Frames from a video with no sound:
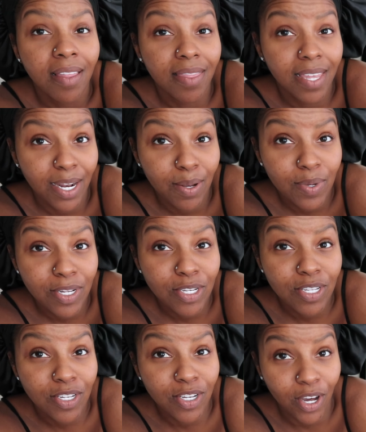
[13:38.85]
Then I went
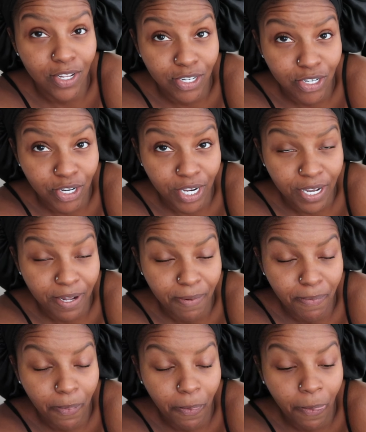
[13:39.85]
to the Dollar Tree,
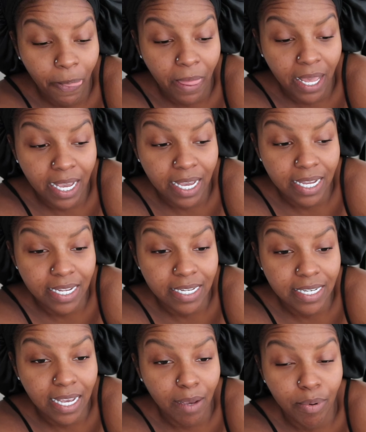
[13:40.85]

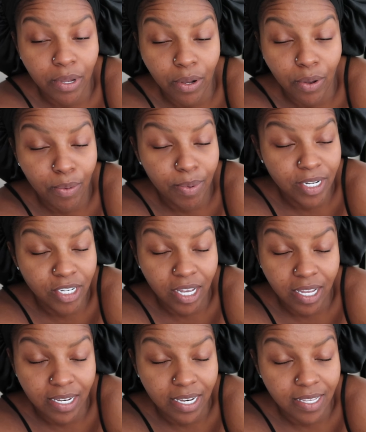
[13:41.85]
and I bought a whole bunch of
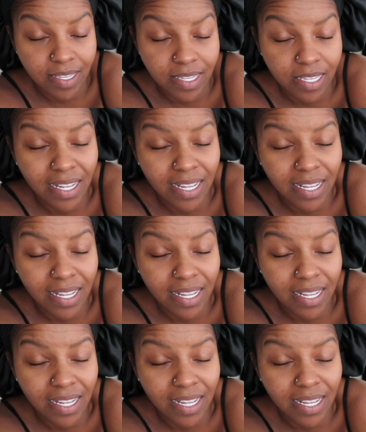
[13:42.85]
unnecessary,